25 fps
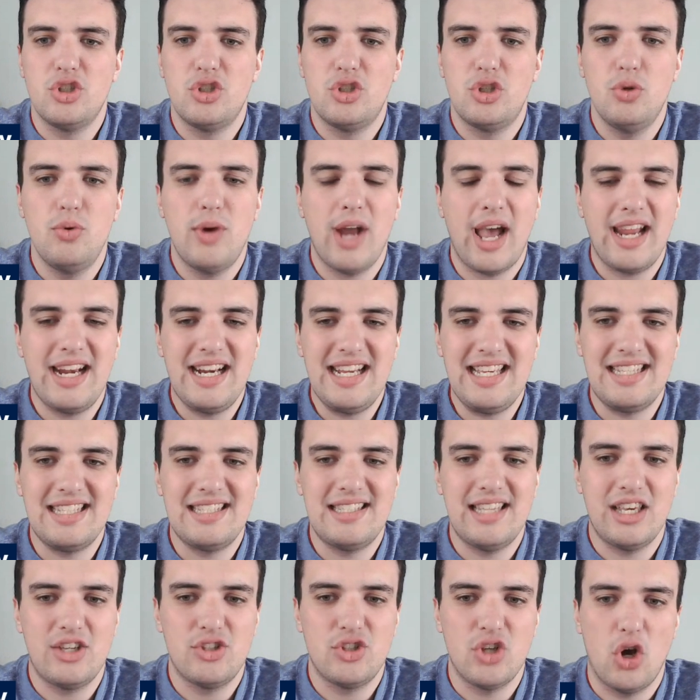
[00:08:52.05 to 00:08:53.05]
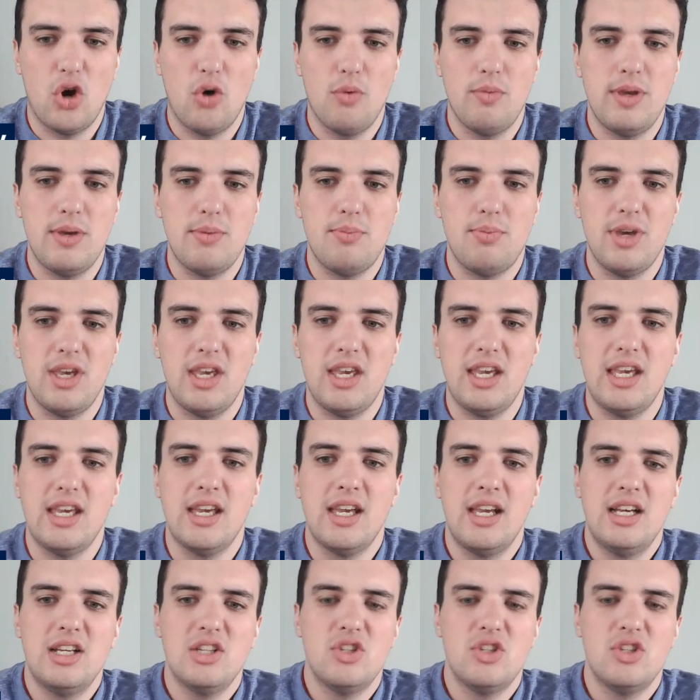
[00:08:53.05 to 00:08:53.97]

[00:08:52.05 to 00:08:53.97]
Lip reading: 296 OBP,